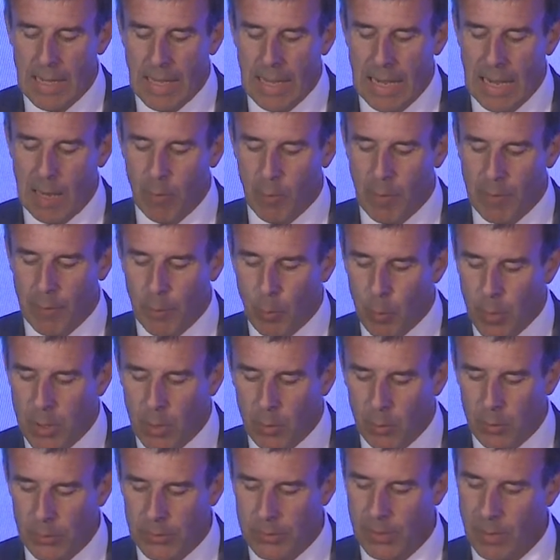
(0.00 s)
However, we
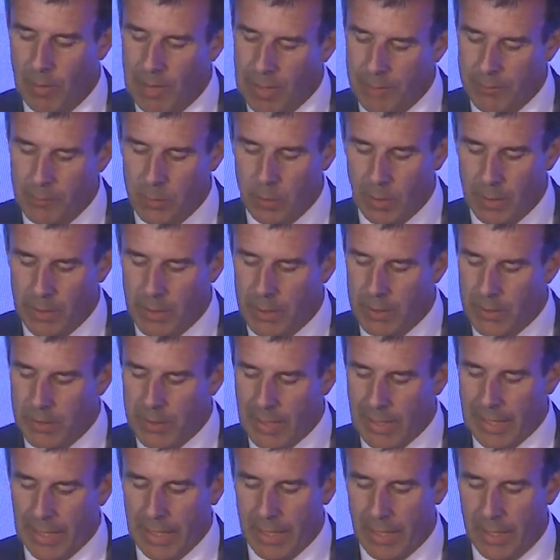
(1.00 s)
also have to
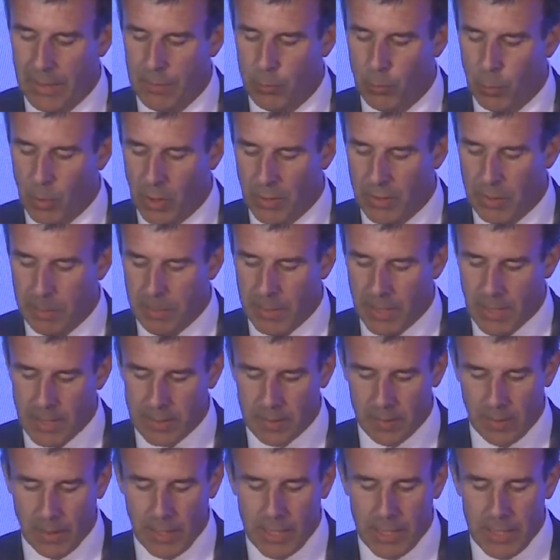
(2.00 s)
understand what the
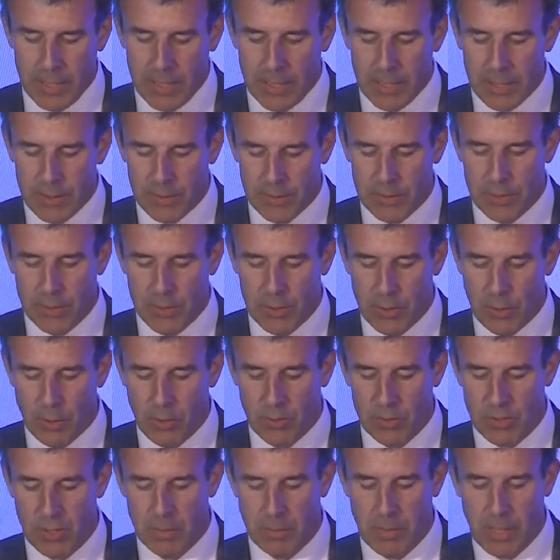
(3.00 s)
BSIA needs to
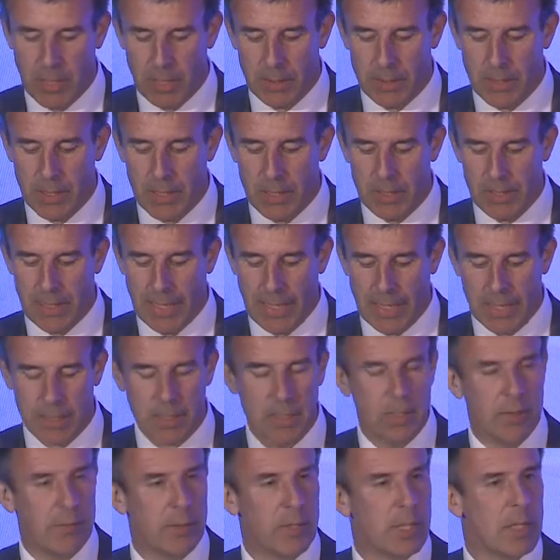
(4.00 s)
do to make these
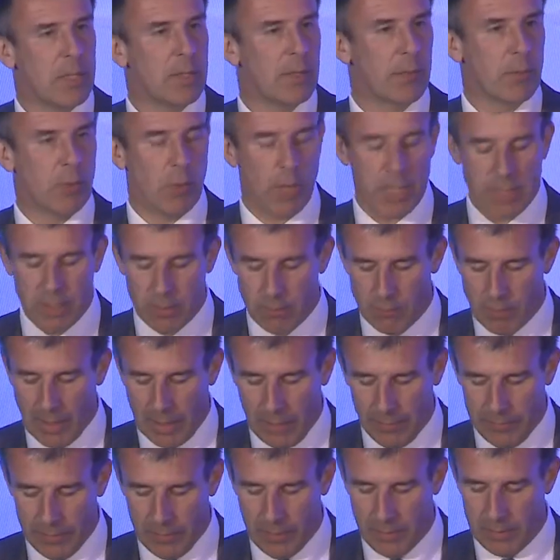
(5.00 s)
activities of greater
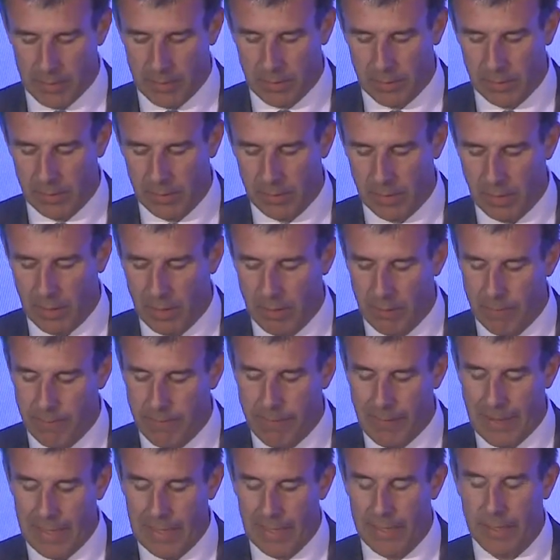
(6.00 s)
relevance,
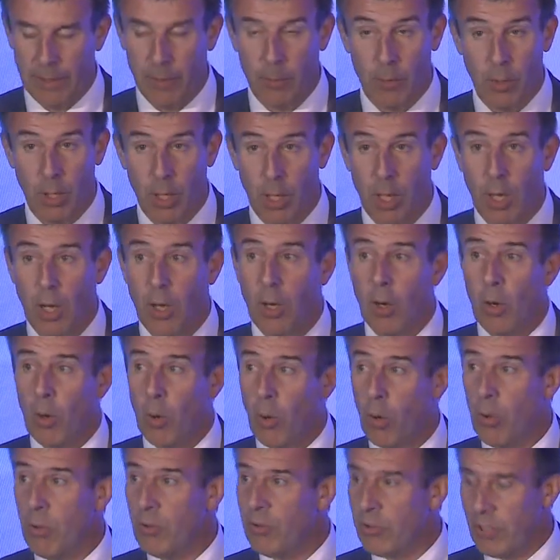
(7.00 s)
value,
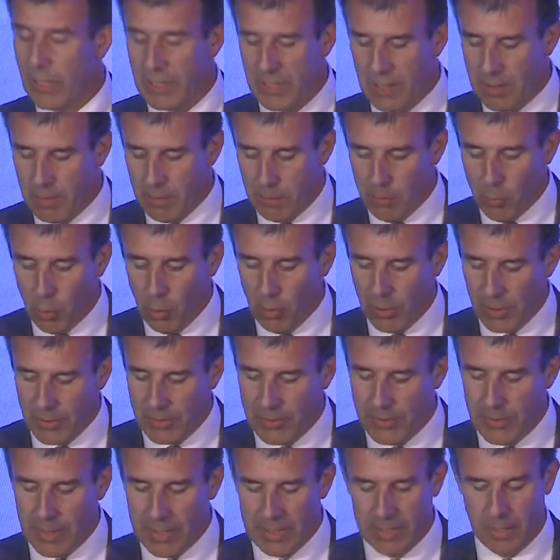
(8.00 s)
or just more
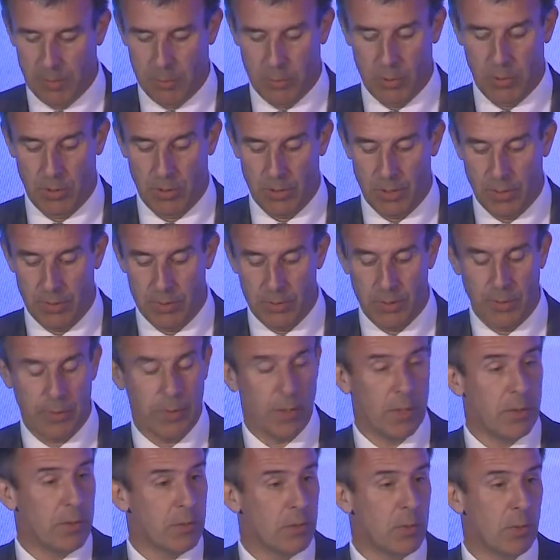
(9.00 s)
accessible to
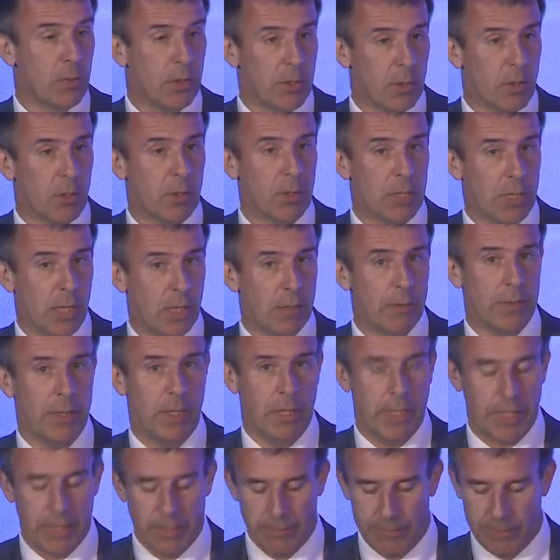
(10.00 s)
those who are not
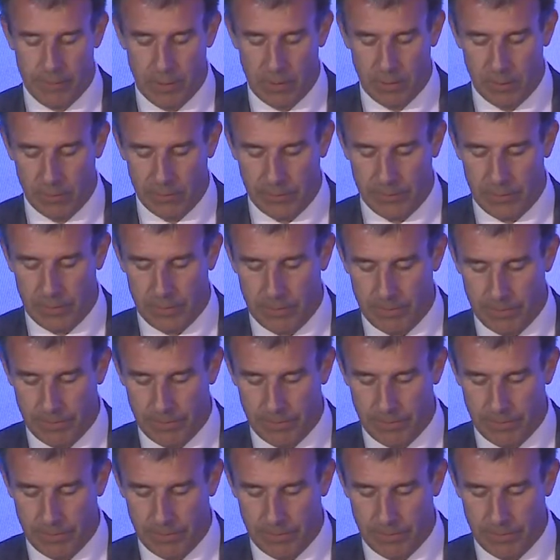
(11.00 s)
currently involved.